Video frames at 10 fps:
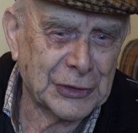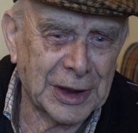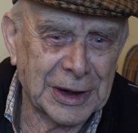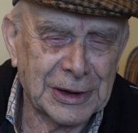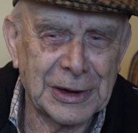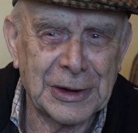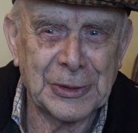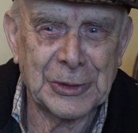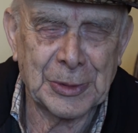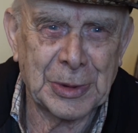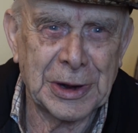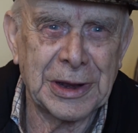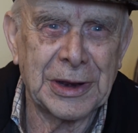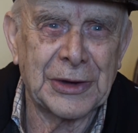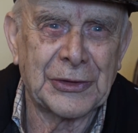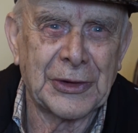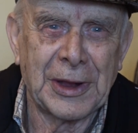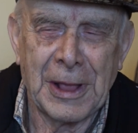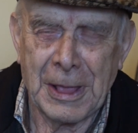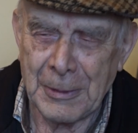Exactly the place.
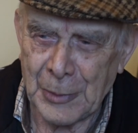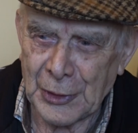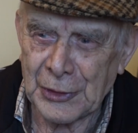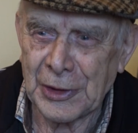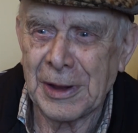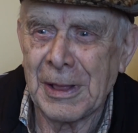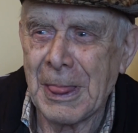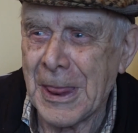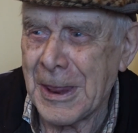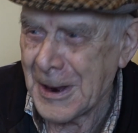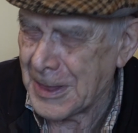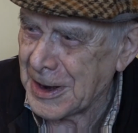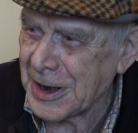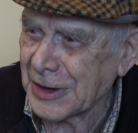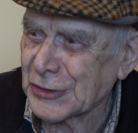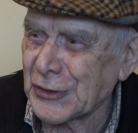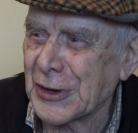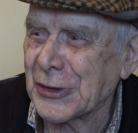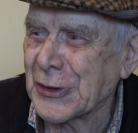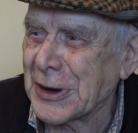But the next
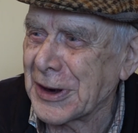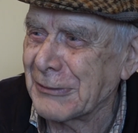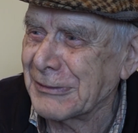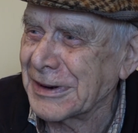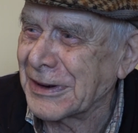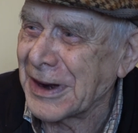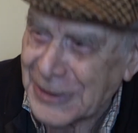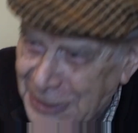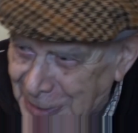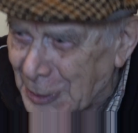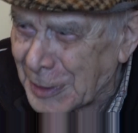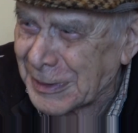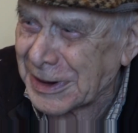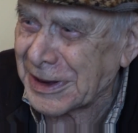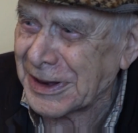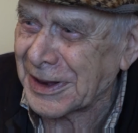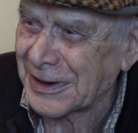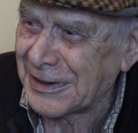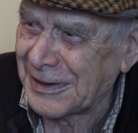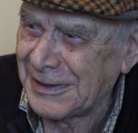night that I went in, come over here.
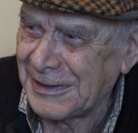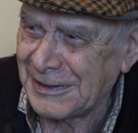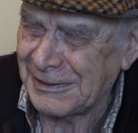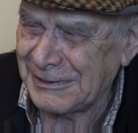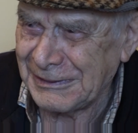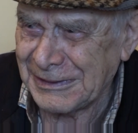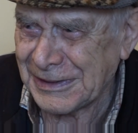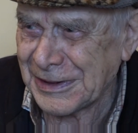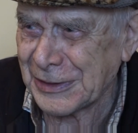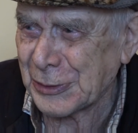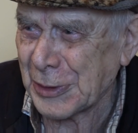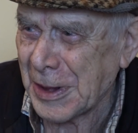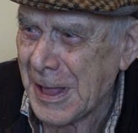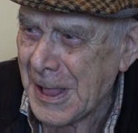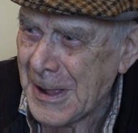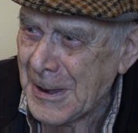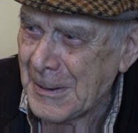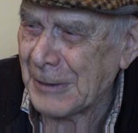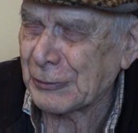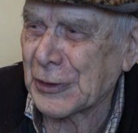He says,
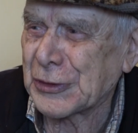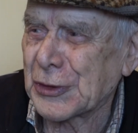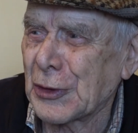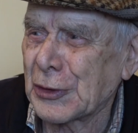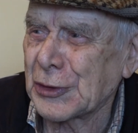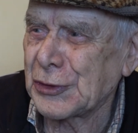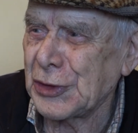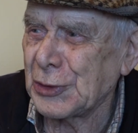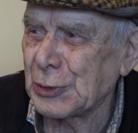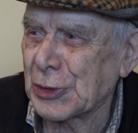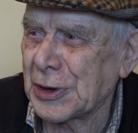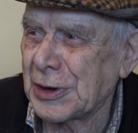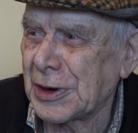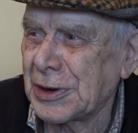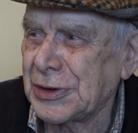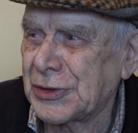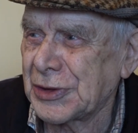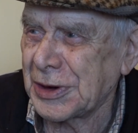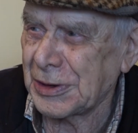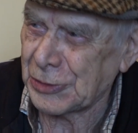after talking to you
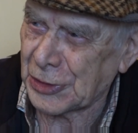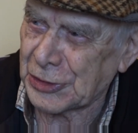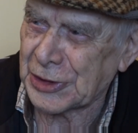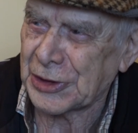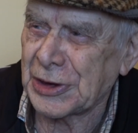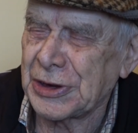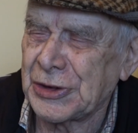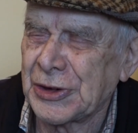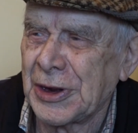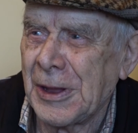the other night,